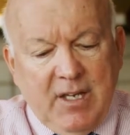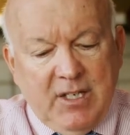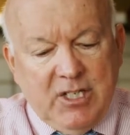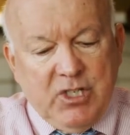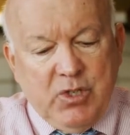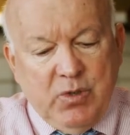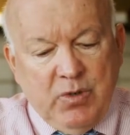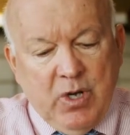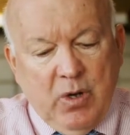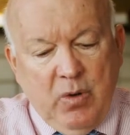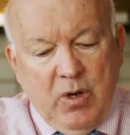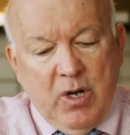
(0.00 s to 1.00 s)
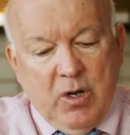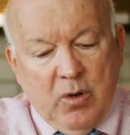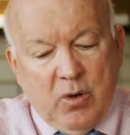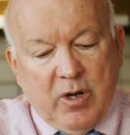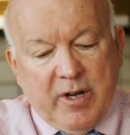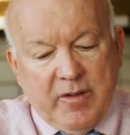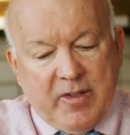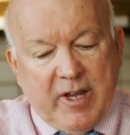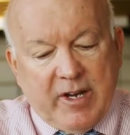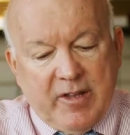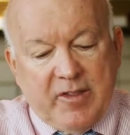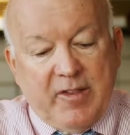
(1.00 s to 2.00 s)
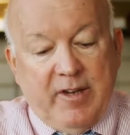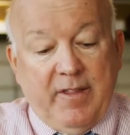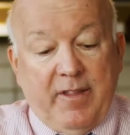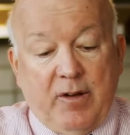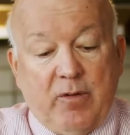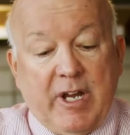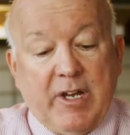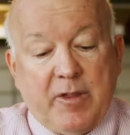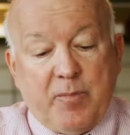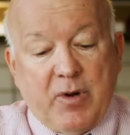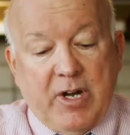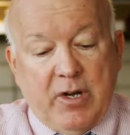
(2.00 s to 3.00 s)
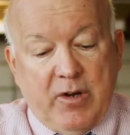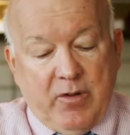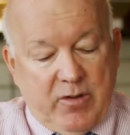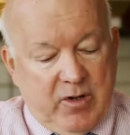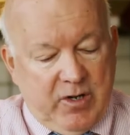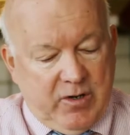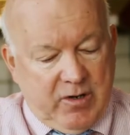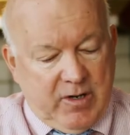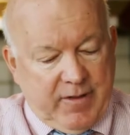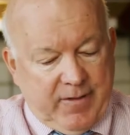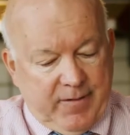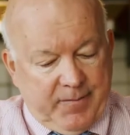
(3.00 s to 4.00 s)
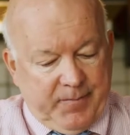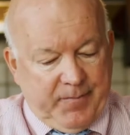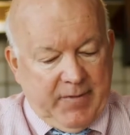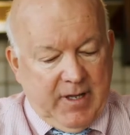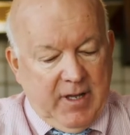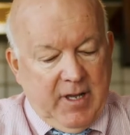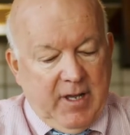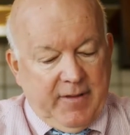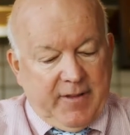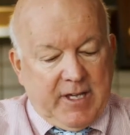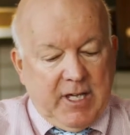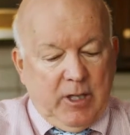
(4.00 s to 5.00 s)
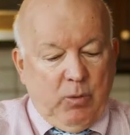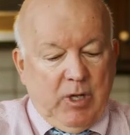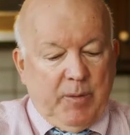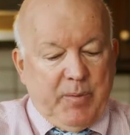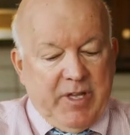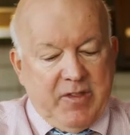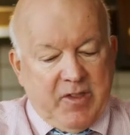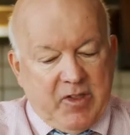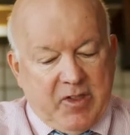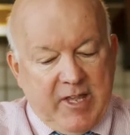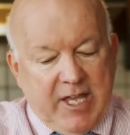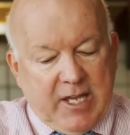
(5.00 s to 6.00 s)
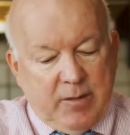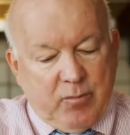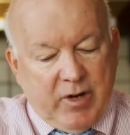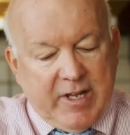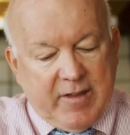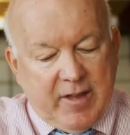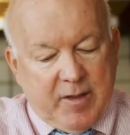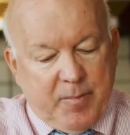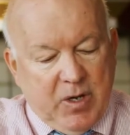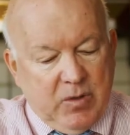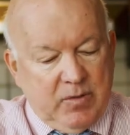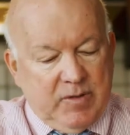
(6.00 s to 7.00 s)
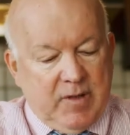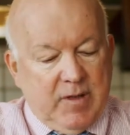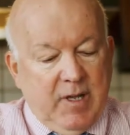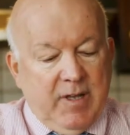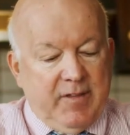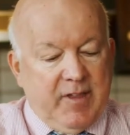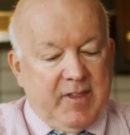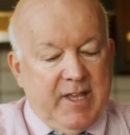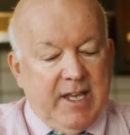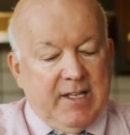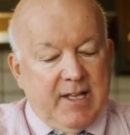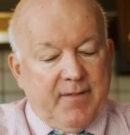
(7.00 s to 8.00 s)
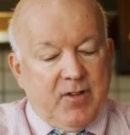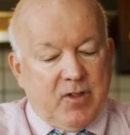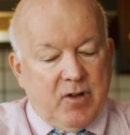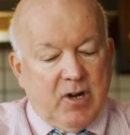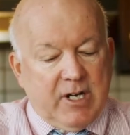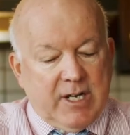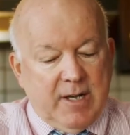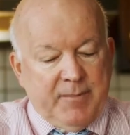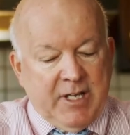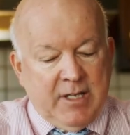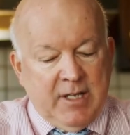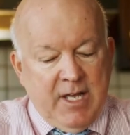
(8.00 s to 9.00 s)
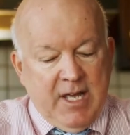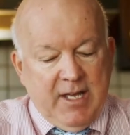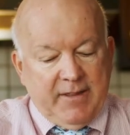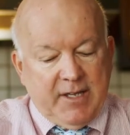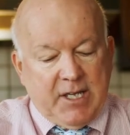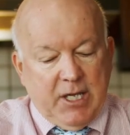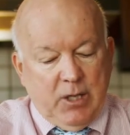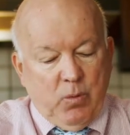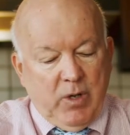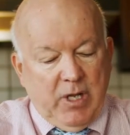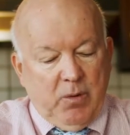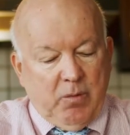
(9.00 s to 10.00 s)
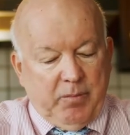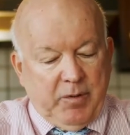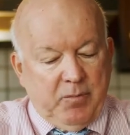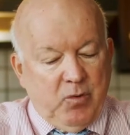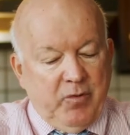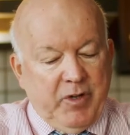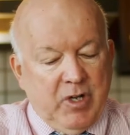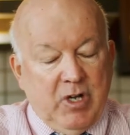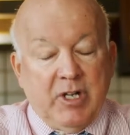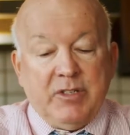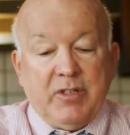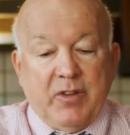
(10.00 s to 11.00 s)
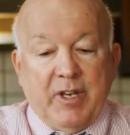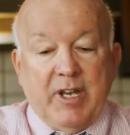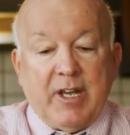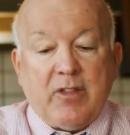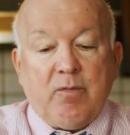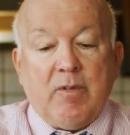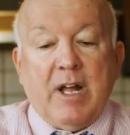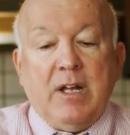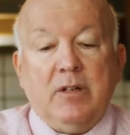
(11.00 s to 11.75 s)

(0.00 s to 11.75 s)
Did you know orcas are considered the greatest predators on Earth? The killer whale pins the snake and breaks its bones. The snake never saw it coming. The killer whale will be moving on to the next round.